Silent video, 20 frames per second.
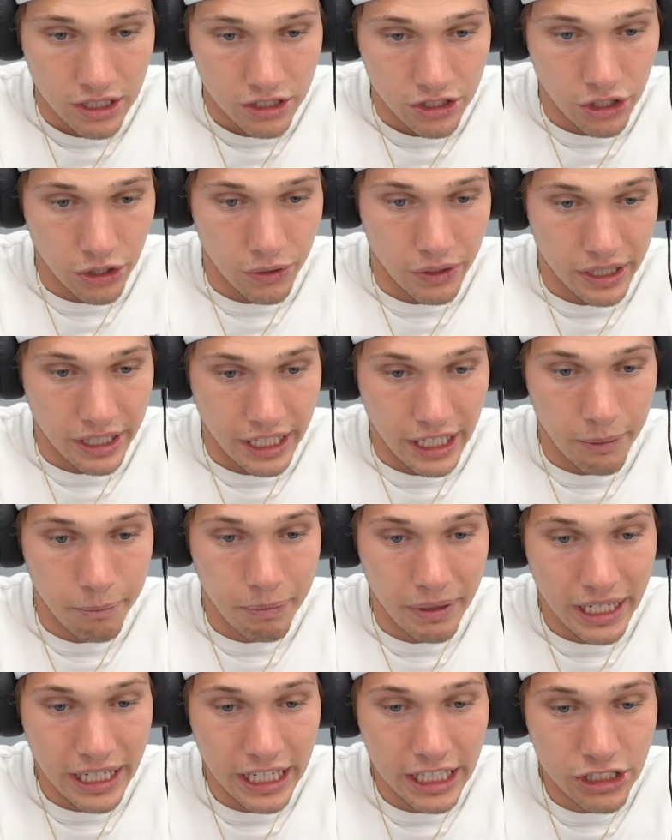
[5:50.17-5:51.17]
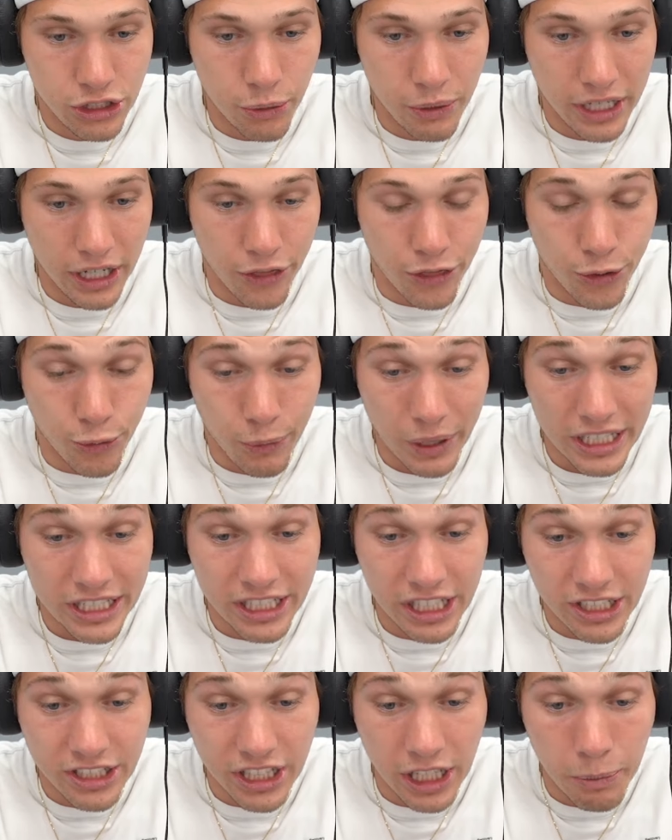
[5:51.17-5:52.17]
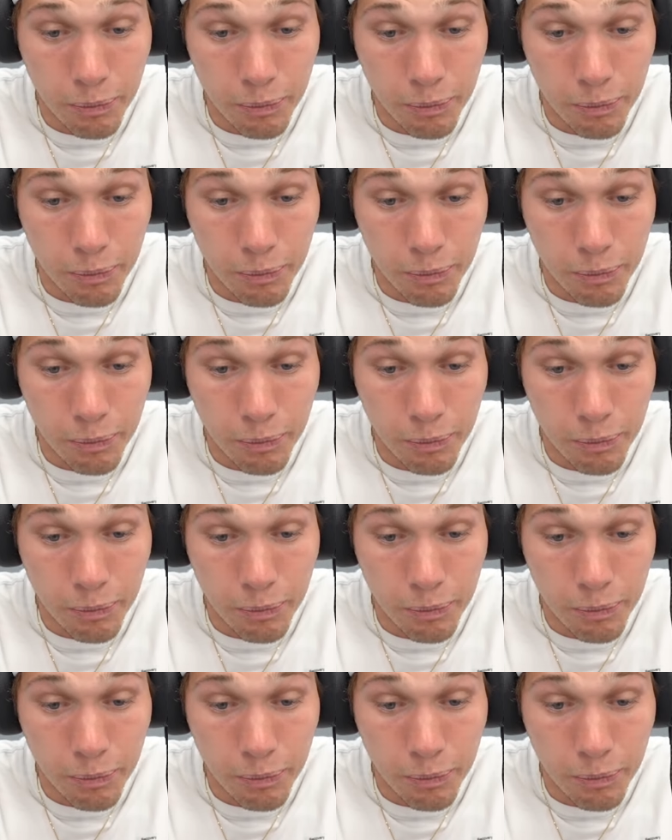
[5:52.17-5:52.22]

Dude, Embiid doing a 360